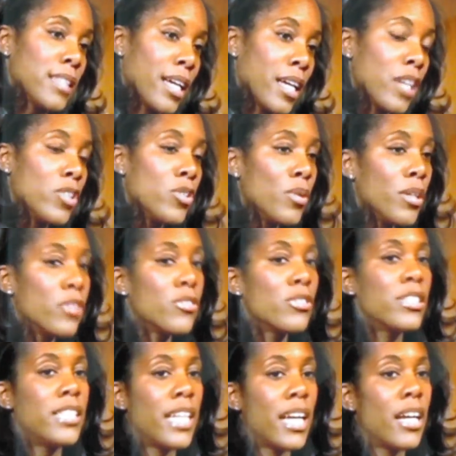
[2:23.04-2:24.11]
You
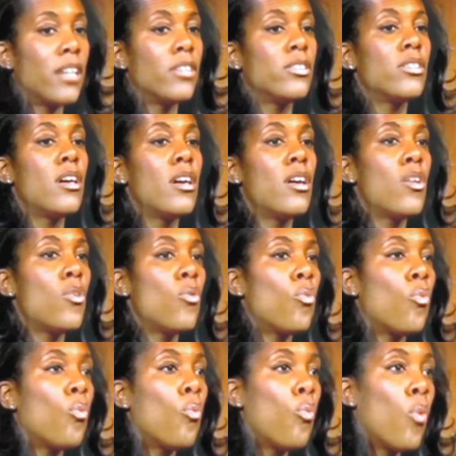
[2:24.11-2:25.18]
understand
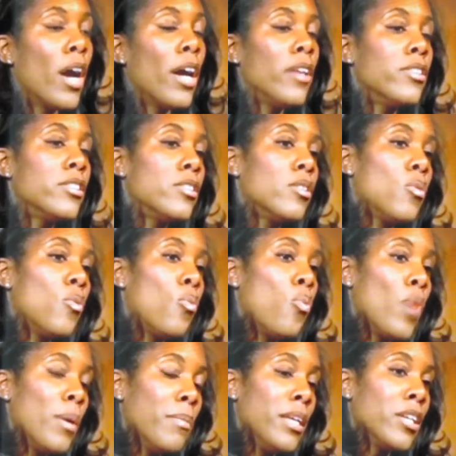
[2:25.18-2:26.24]
what
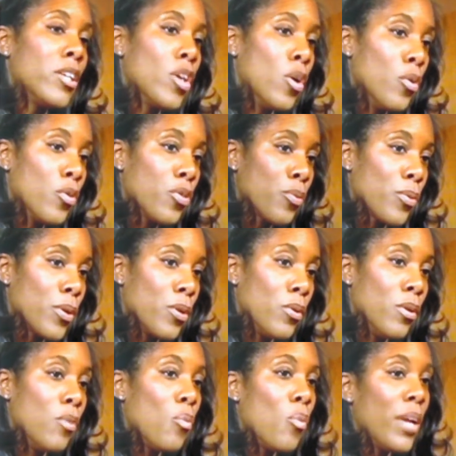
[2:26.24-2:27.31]
women go
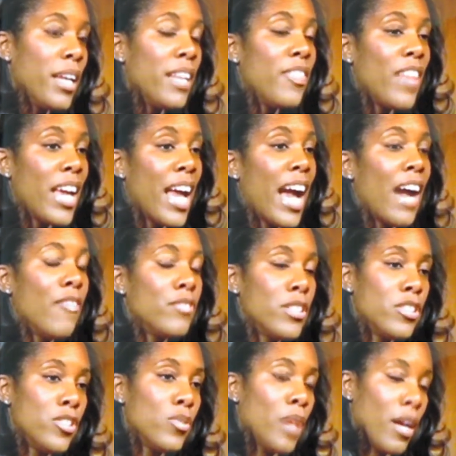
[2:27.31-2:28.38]
through when they have to
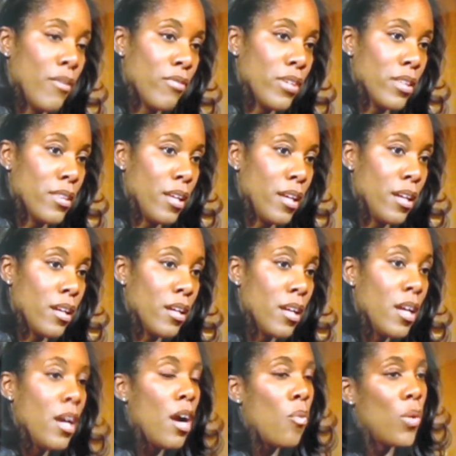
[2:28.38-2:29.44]
do everything.
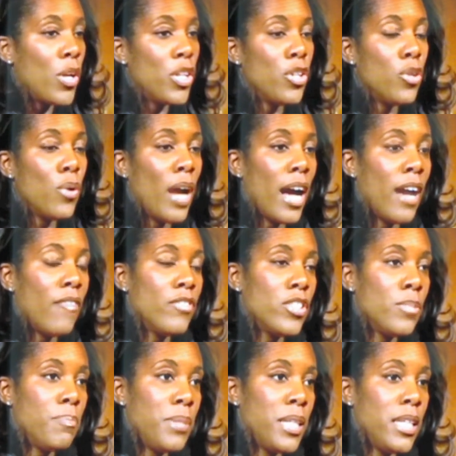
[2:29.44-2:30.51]
When you have
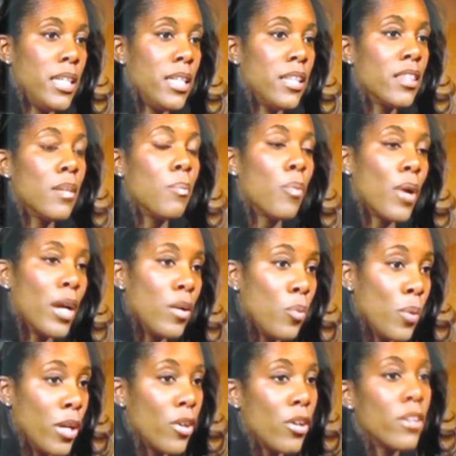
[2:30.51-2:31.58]
to be the
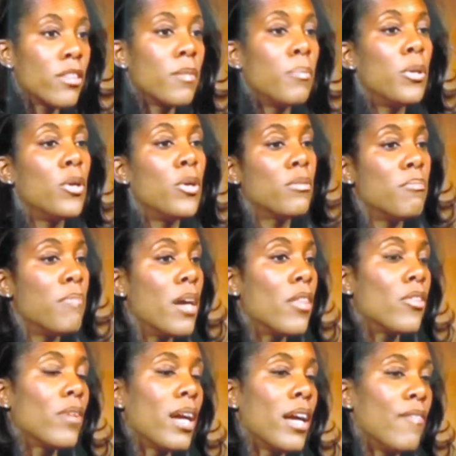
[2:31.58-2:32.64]
breadwinner, the both
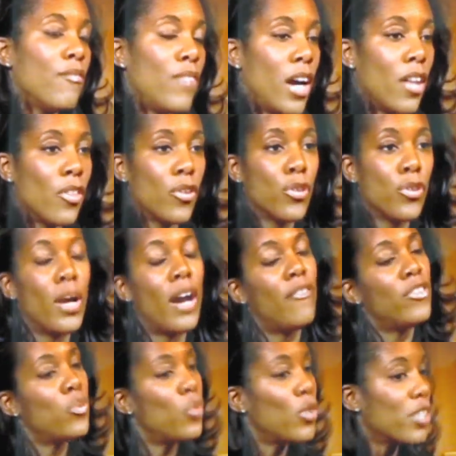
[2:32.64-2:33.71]
mother and father, you have
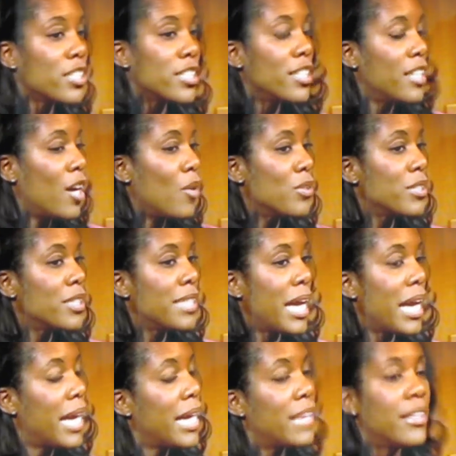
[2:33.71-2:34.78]
to work 10 hours a
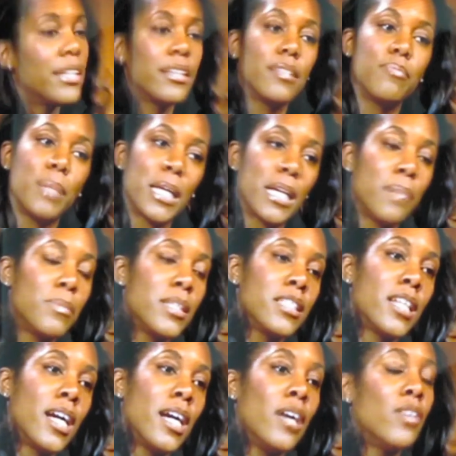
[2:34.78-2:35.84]
day and then pick up the
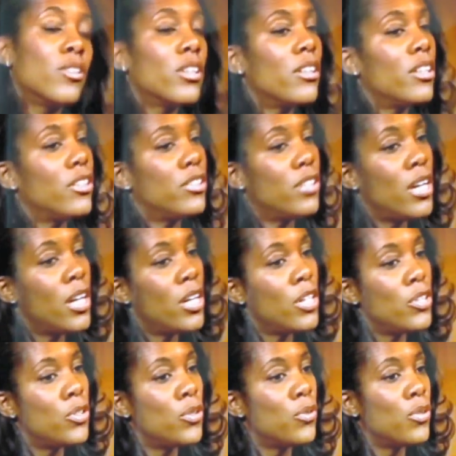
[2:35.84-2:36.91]
child and then
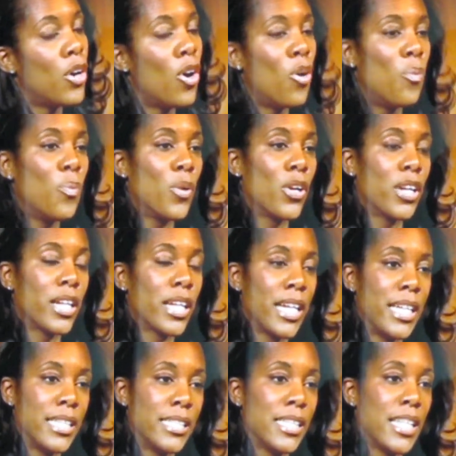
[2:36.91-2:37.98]
do the homework and